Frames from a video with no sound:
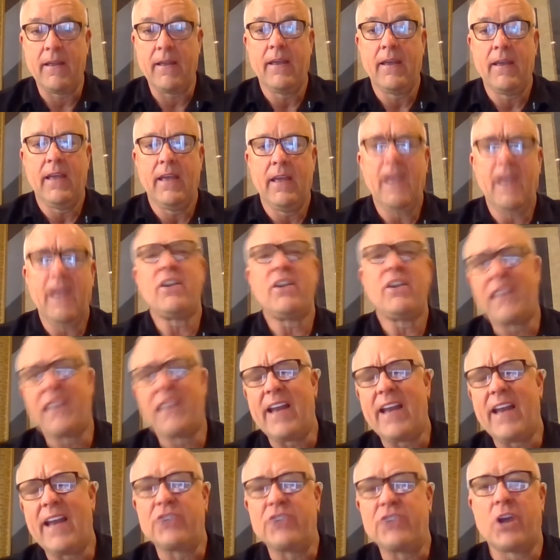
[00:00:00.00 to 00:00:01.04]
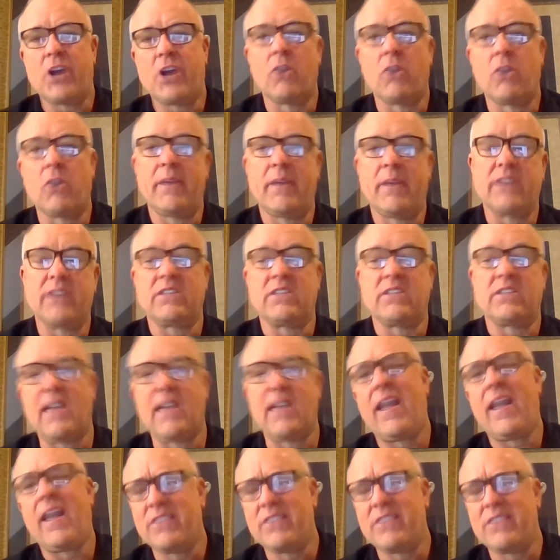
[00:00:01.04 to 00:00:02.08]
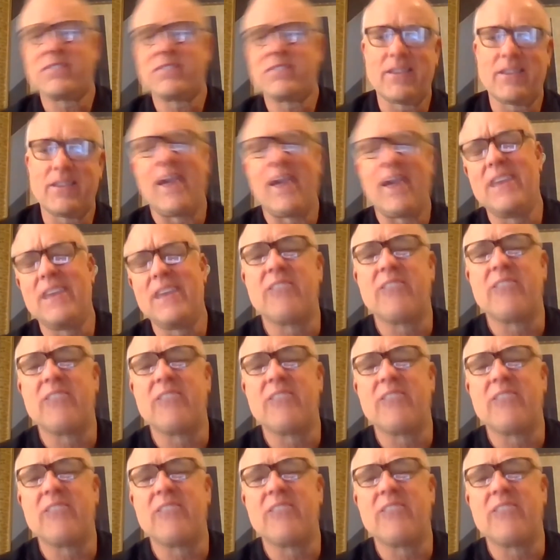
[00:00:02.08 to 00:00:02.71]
And, you know, they kind of chuckle because they say, hey, this guy, he's like